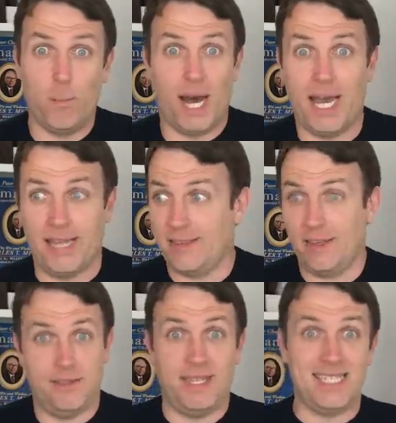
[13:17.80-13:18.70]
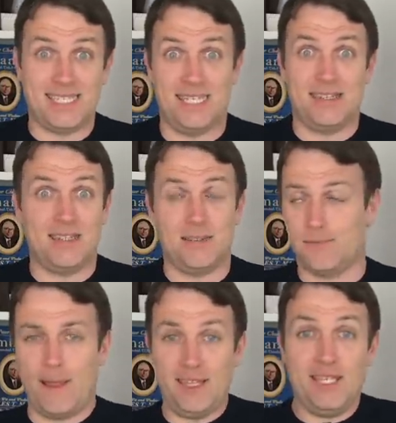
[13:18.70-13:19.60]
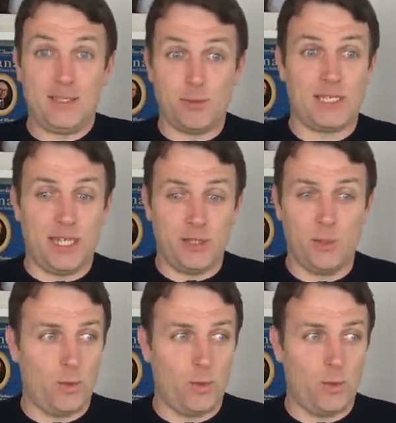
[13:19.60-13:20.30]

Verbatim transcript: buy it. That's it. And that's what I do.